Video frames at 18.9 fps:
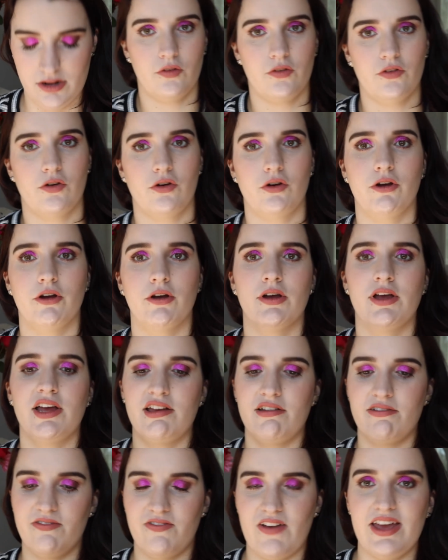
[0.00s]
So
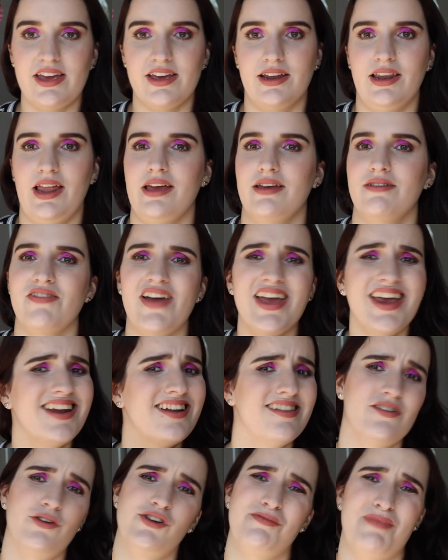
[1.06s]
fake it
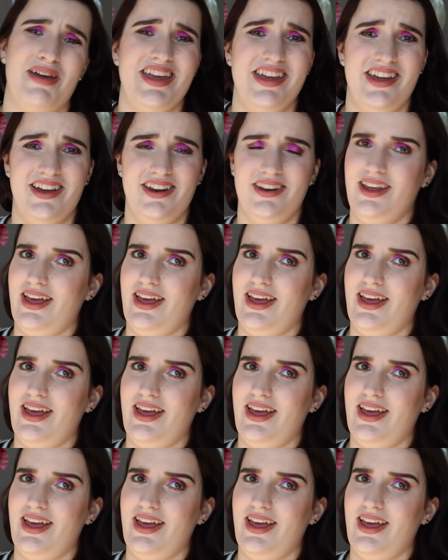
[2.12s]
until you make it.